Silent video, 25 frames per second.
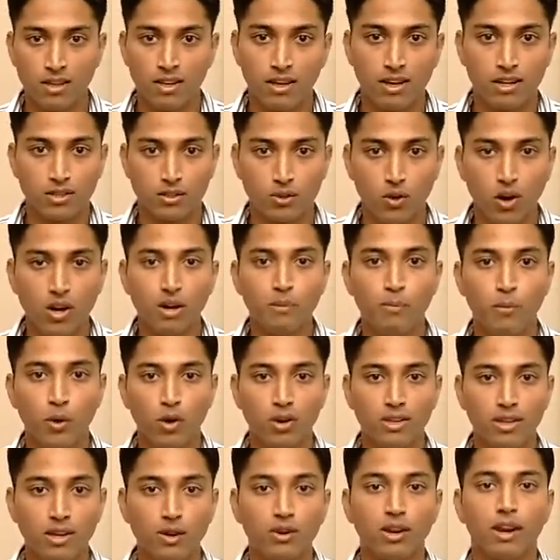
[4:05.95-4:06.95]
It is not
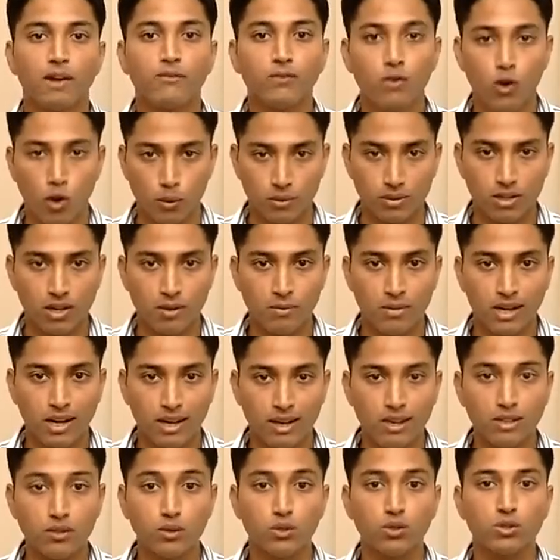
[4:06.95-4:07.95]
important that you love the optional, but
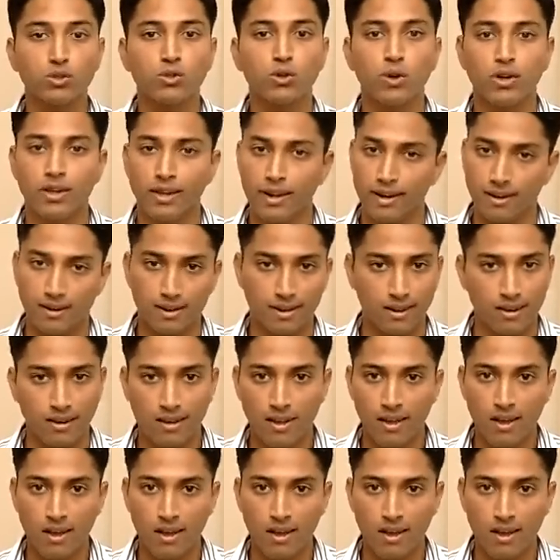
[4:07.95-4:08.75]
at least you should not hate it.